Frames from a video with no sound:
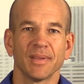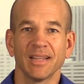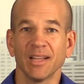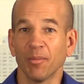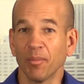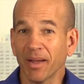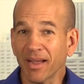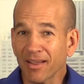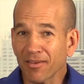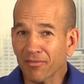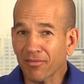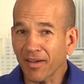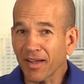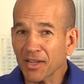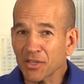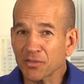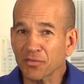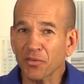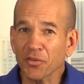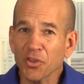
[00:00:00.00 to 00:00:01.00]
Now, my
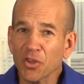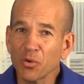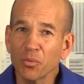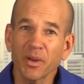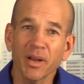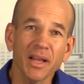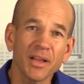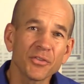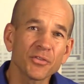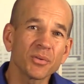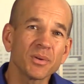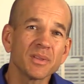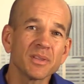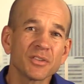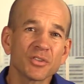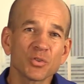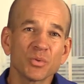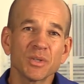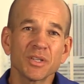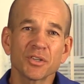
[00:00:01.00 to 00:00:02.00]
advice for you when answering
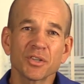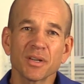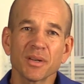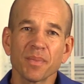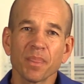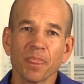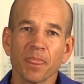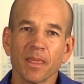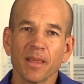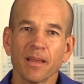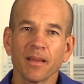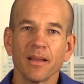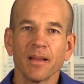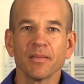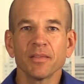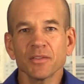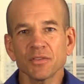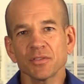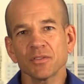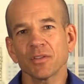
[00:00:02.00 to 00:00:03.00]
this question
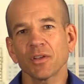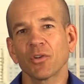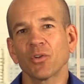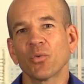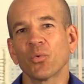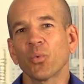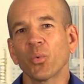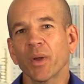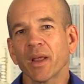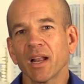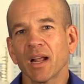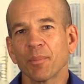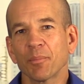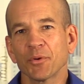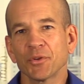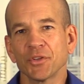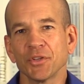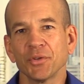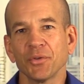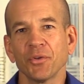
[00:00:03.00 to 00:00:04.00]
this is a great
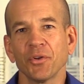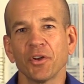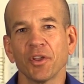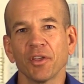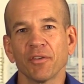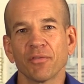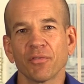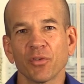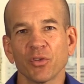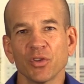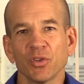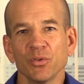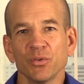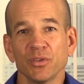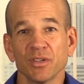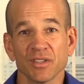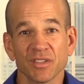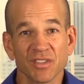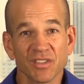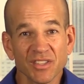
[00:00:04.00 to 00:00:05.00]
opportunity for you
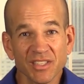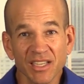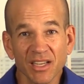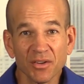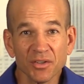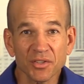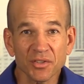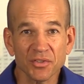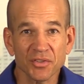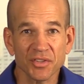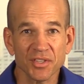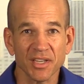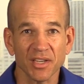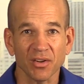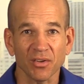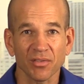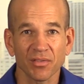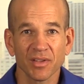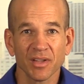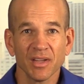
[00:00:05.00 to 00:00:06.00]
to sell
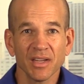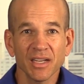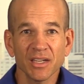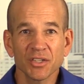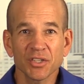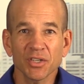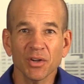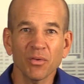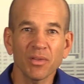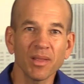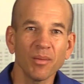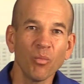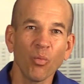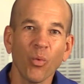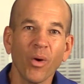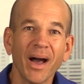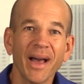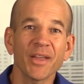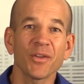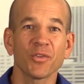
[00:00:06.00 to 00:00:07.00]
yourself and show them
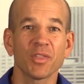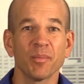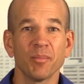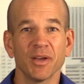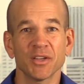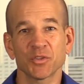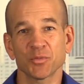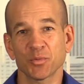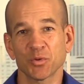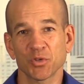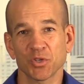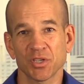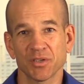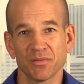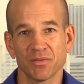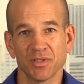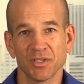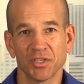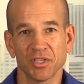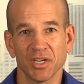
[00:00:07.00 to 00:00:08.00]
why you're the best person
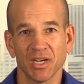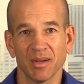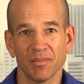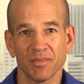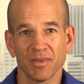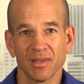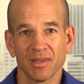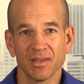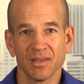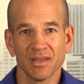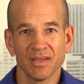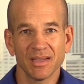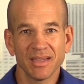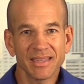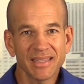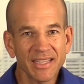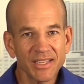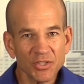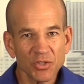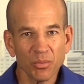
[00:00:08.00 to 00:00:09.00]
for the job.
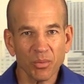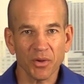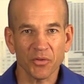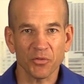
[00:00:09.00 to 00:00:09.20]
Get your